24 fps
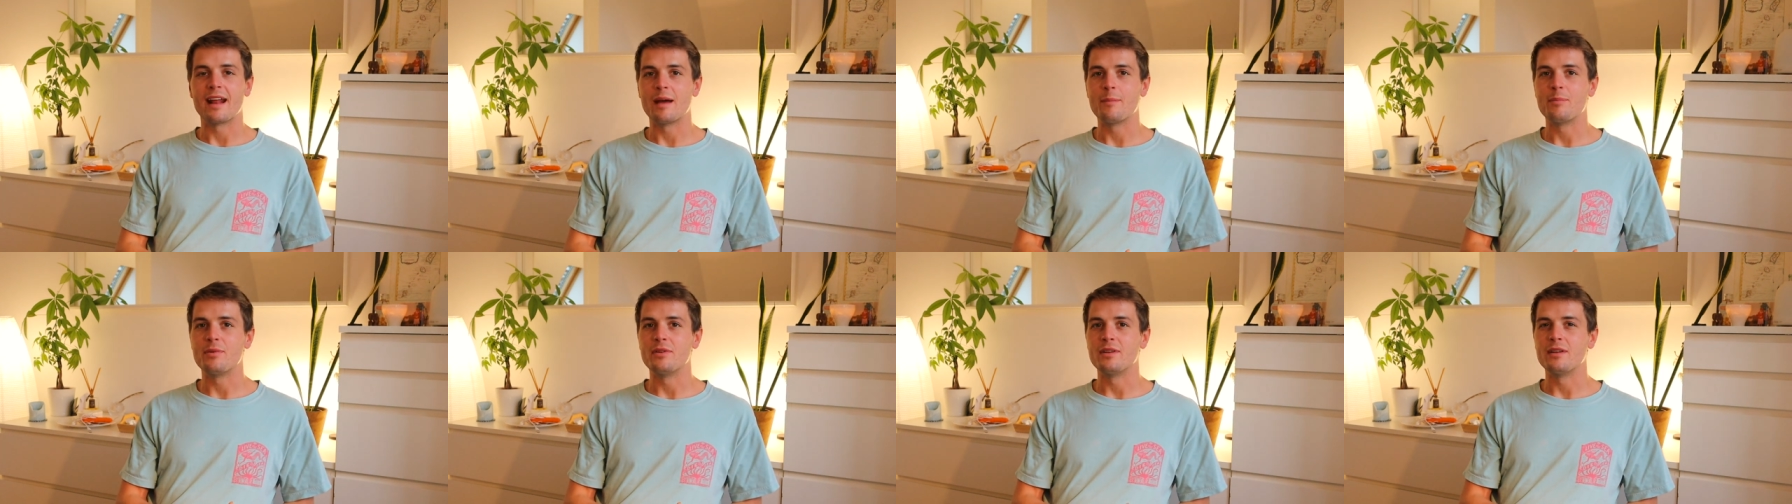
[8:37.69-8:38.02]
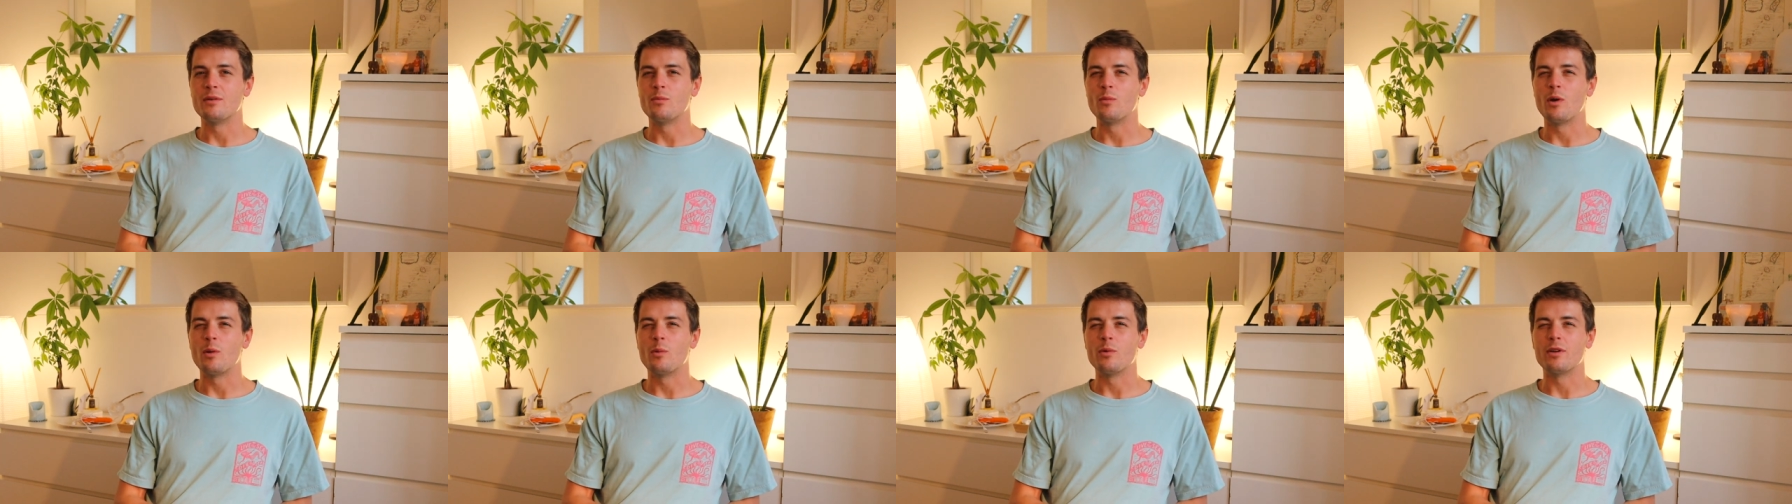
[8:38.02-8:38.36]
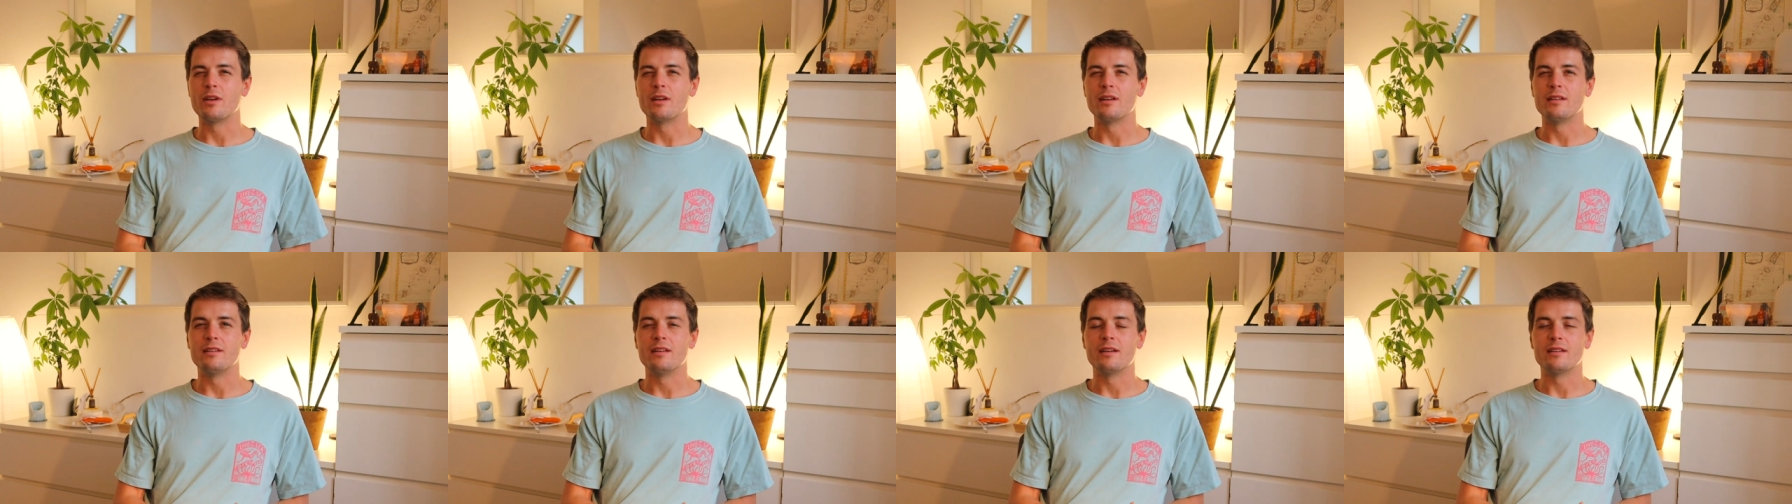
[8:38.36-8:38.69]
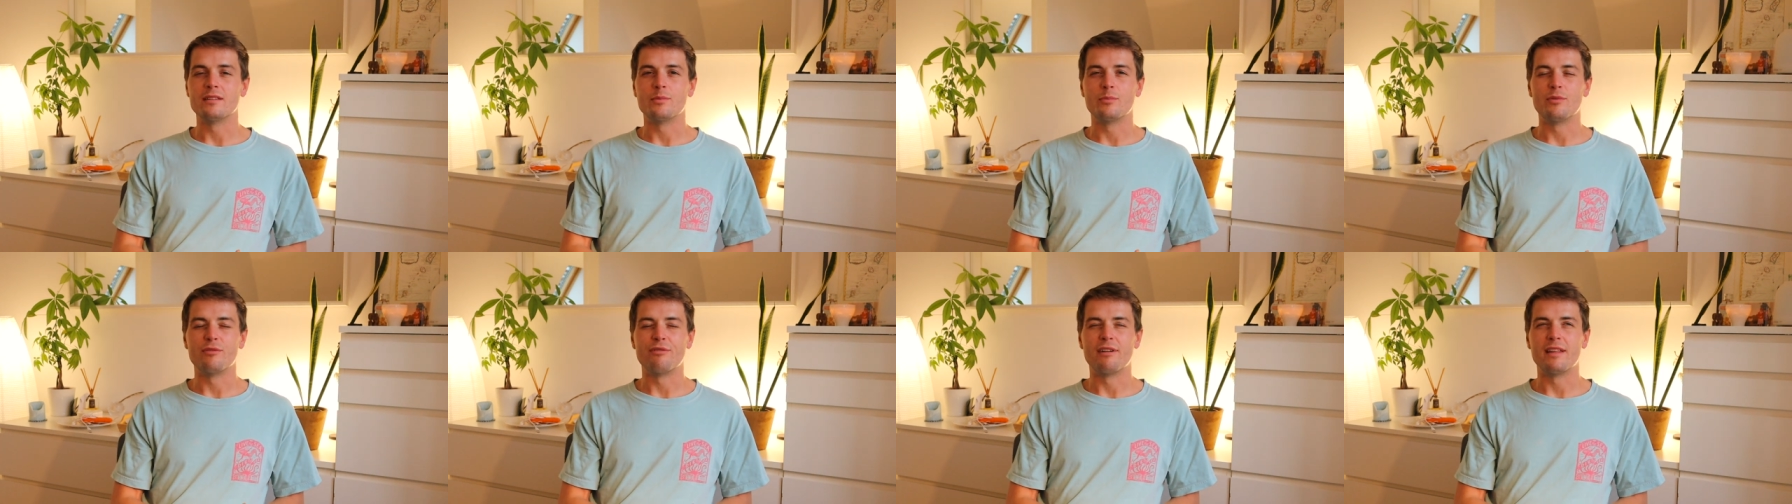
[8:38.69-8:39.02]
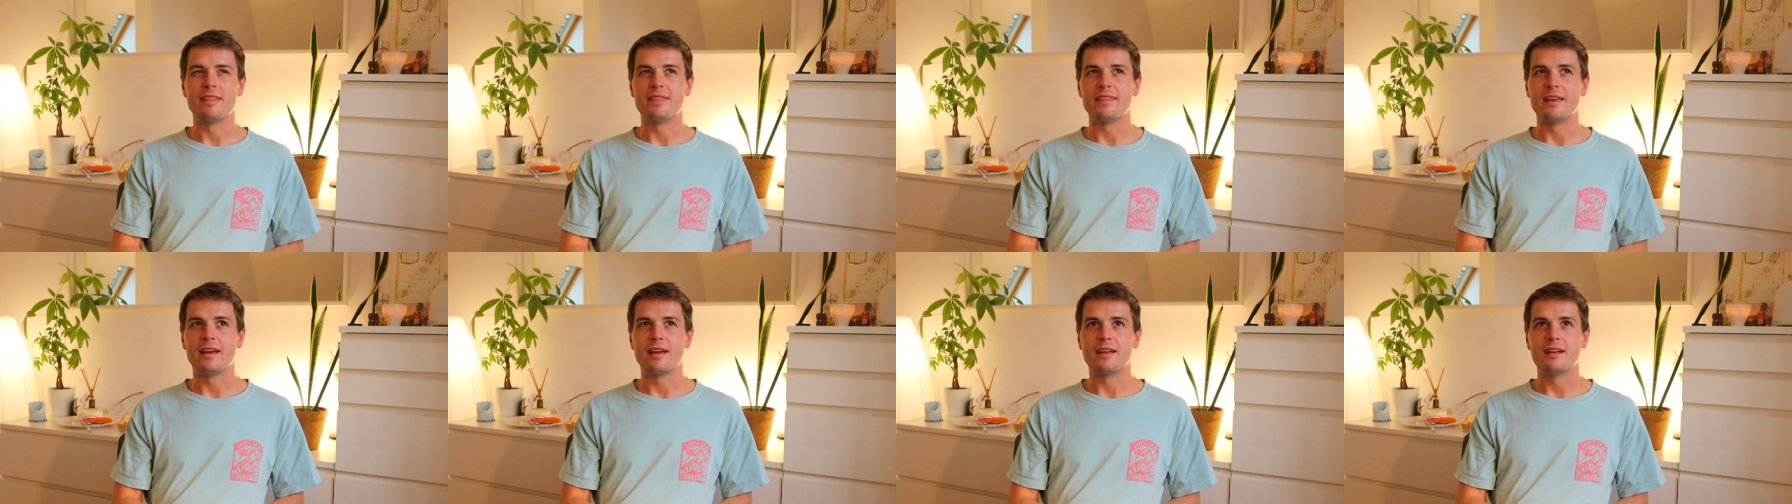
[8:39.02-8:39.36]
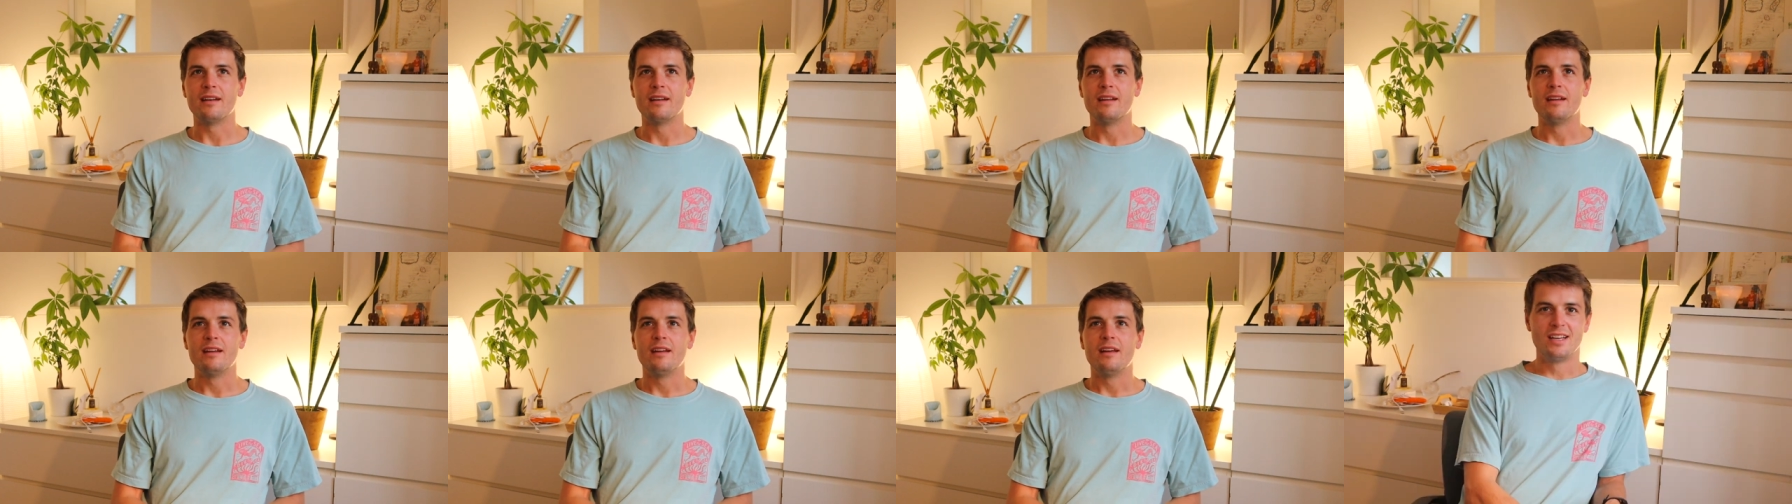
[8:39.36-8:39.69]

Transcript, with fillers: happened and what we could have done to prevent that.